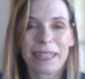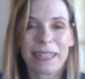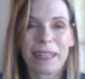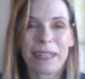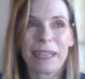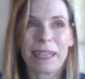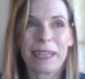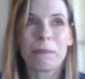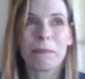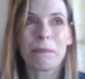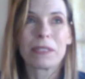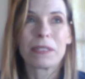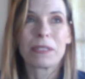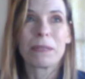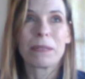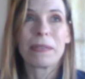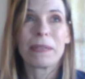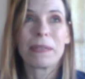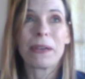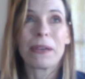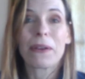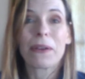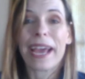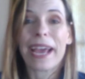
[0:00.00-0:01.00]
it to
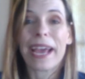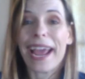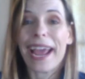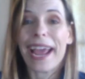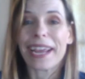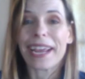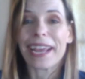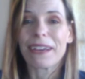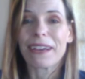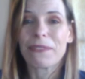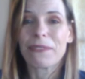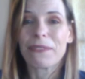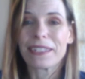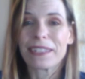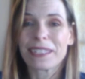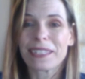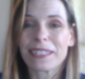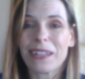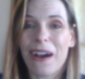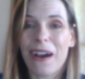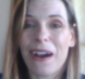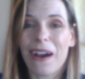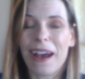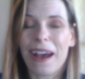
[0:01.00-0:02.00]
be okay if it's
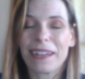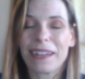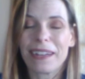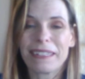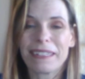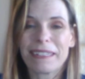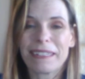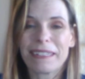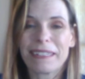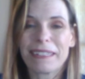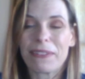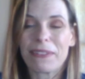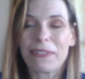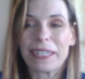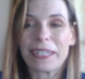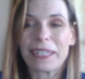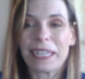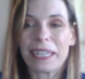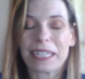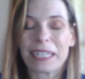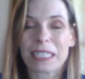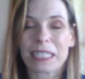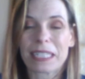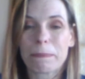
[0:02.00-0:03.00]
not, if it,
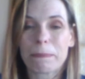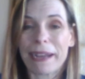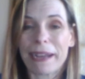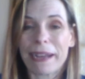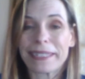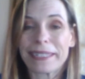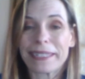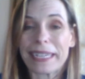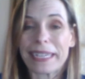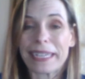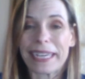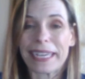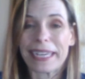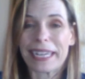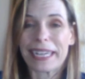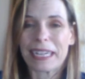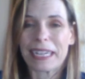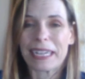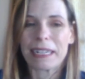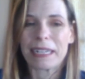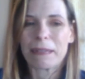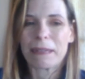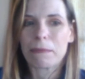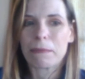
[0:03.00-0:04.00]
and expecting it, and
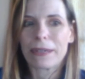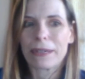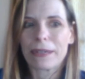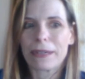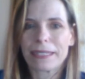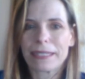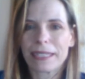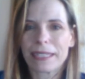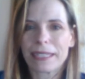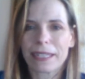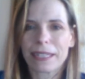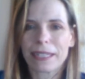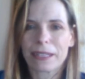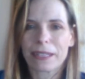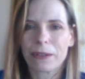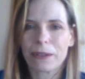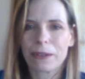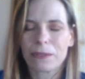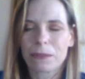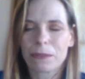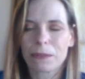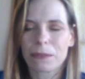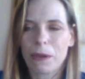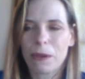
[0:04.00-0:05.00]
then embracing
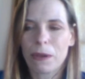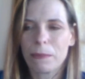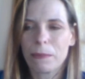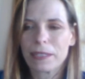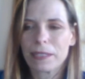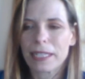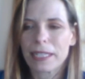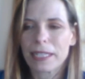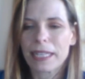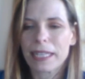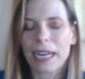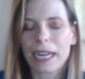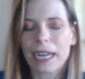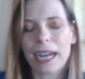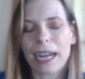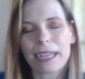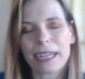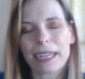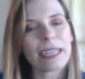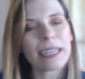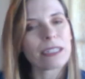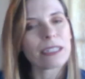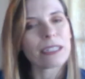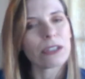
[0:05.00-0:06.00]
those moments. And then I
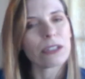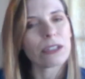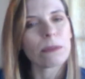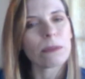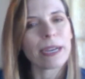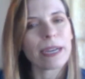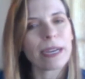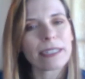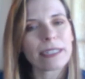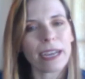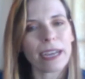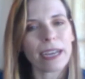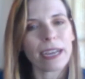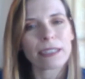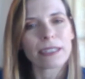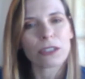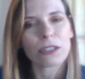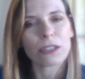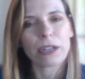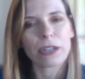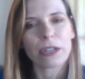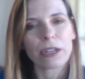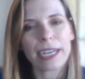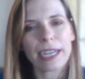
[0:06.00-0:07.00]
think too, my dance
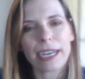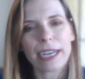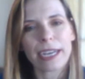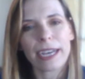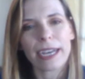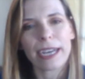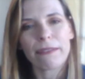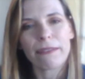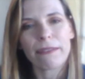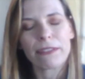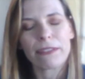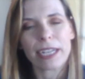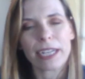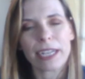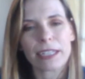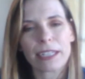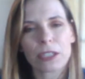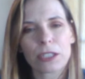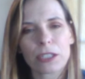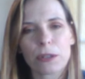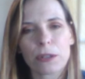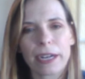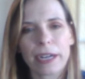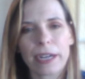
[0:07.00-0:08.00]
training, I have
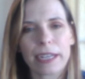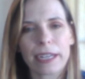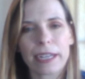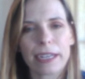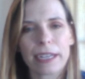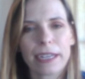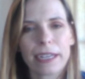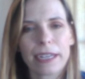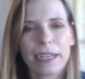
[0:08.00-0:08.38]
dance training